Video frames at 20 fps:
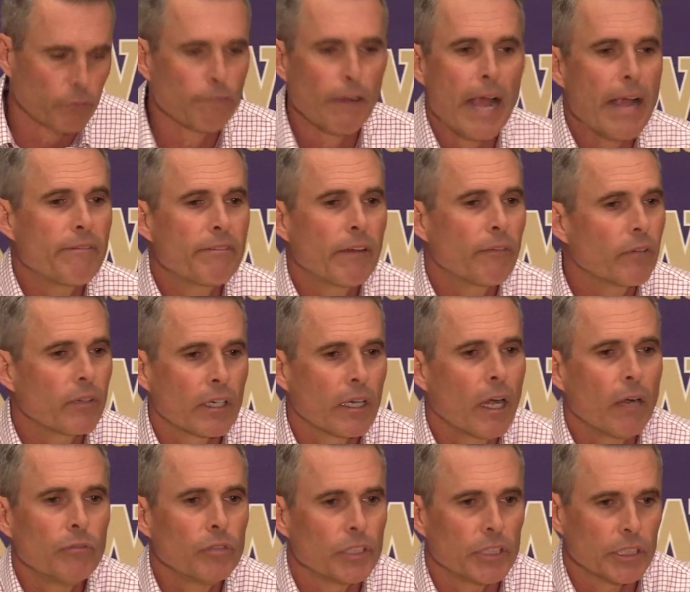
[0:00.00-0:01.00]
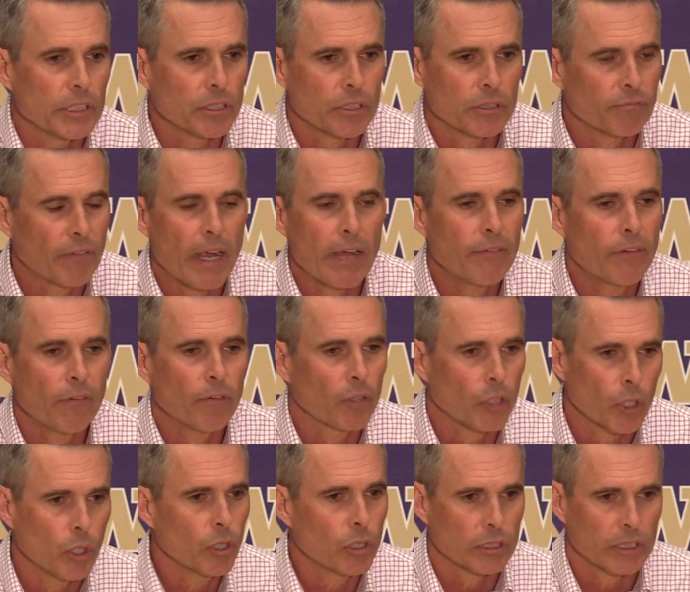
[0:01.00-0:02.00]
five different coverages, five
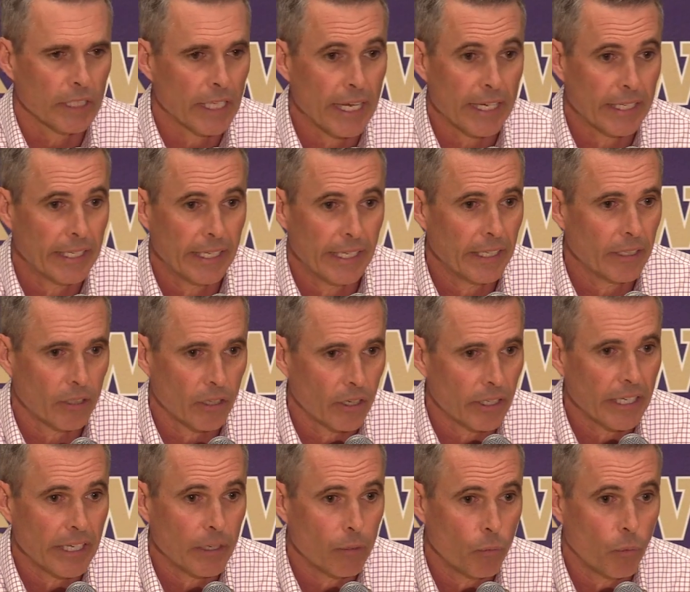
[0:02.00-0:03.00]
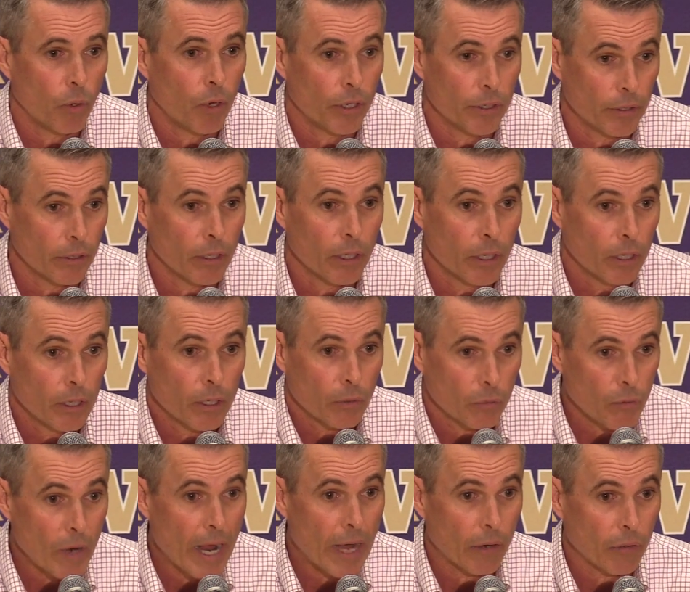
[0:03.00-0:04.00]
different looks that I can get it on any one
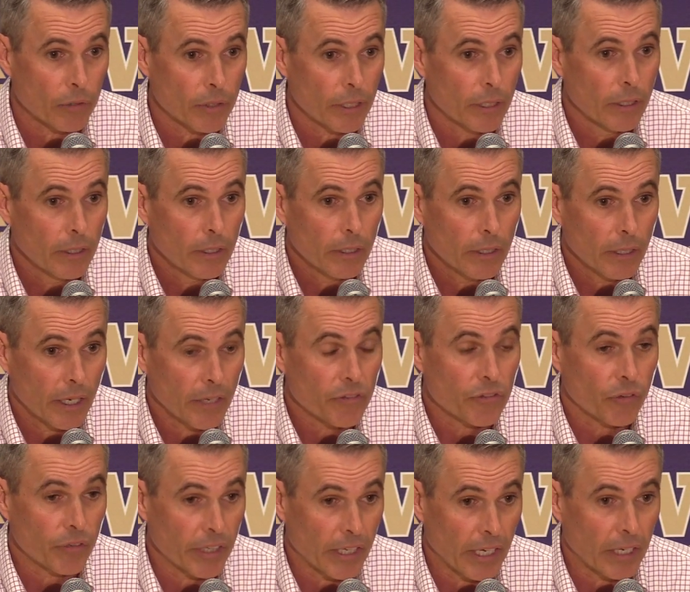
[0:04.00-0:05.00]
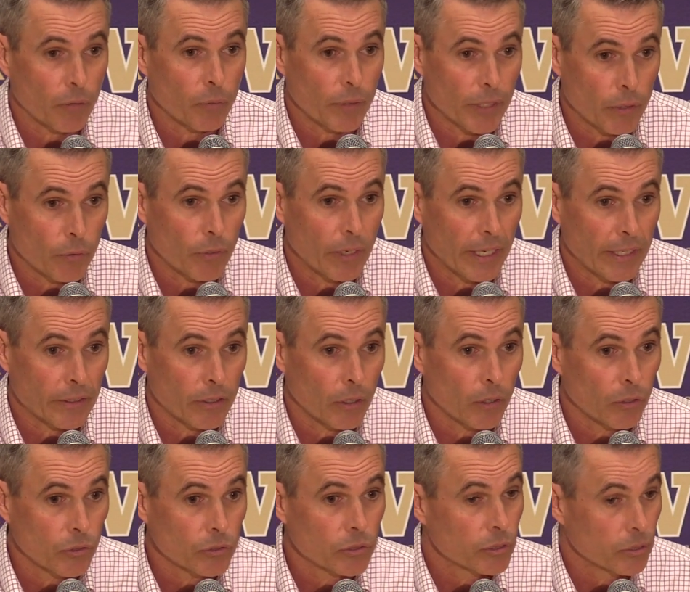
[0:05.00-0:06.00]
route. And so you got to recreate
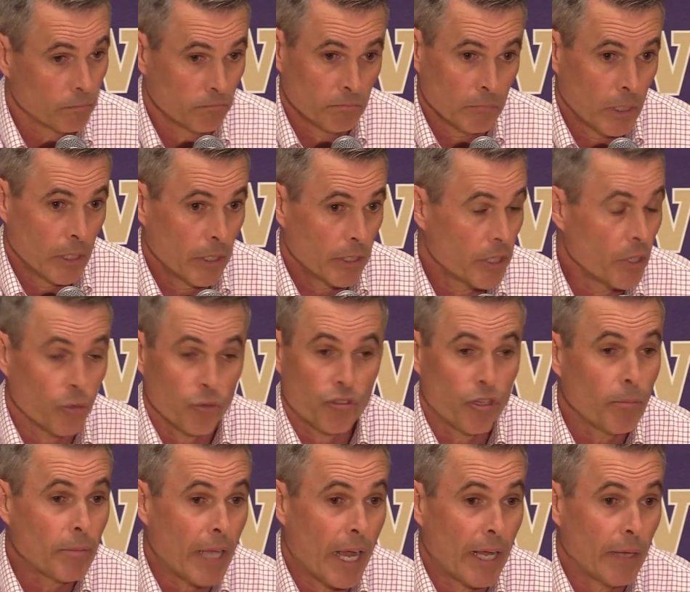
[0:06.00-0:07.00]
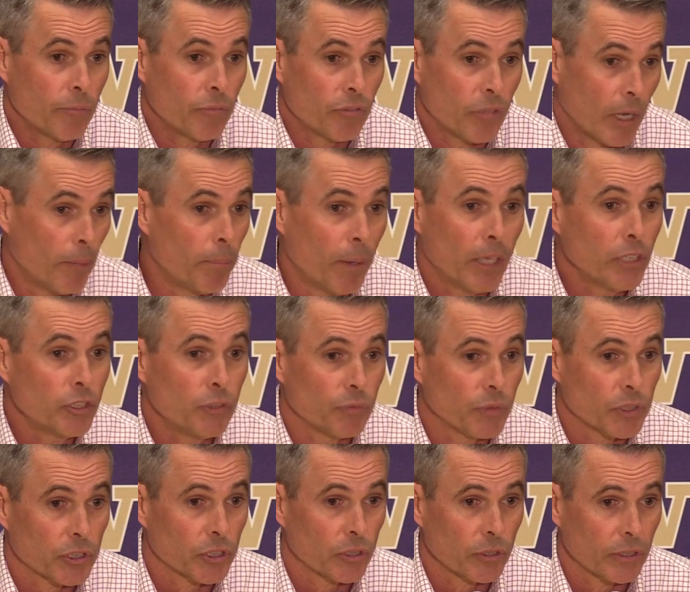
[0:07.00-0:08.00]
those. You know, sometimes a bunch
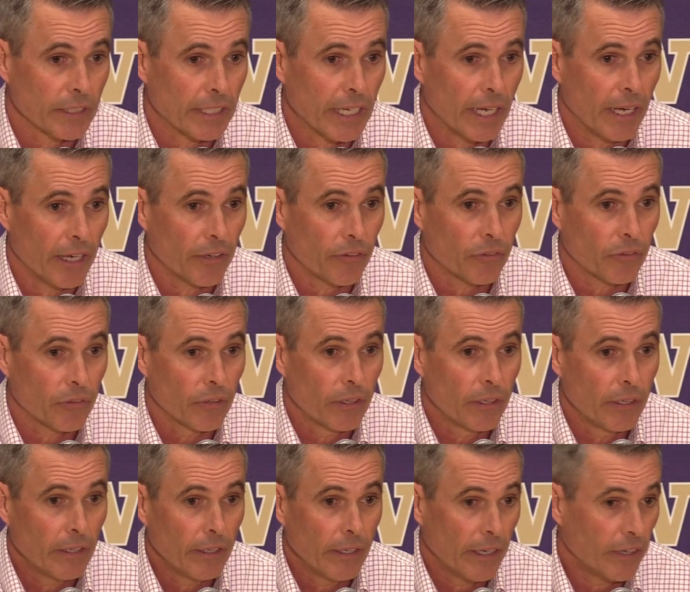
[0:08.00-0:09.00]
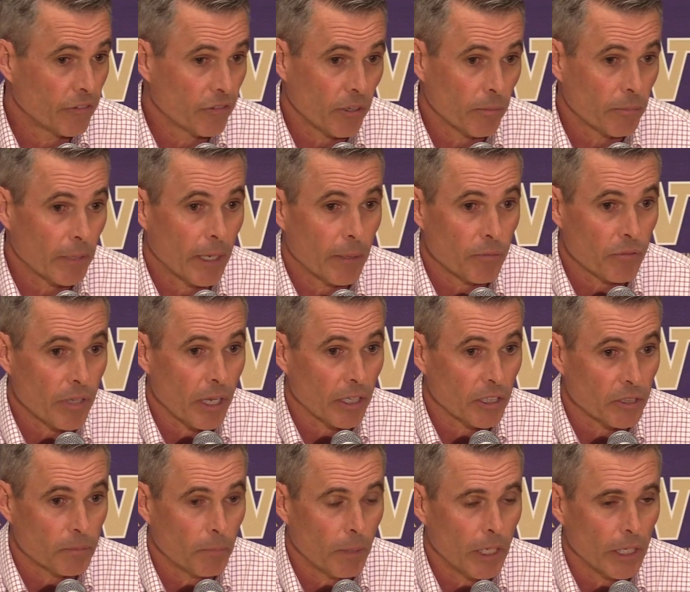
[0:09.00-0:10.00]
for certain guys and sometimes not
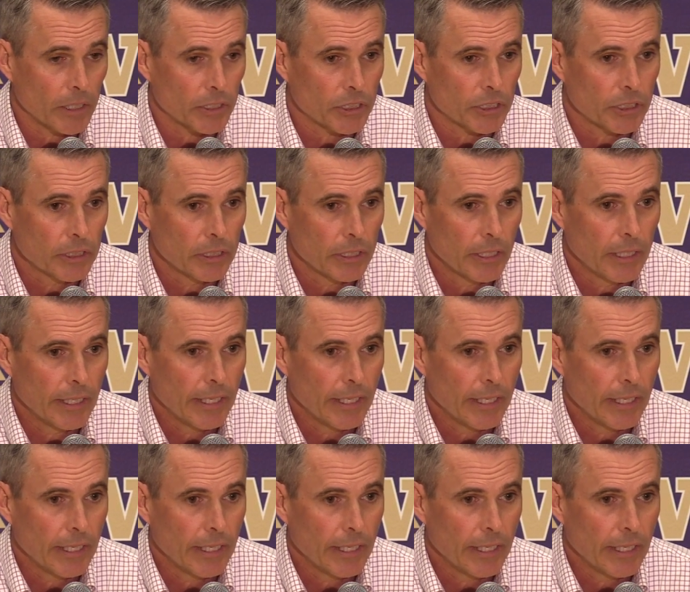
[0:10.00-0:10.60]
as much.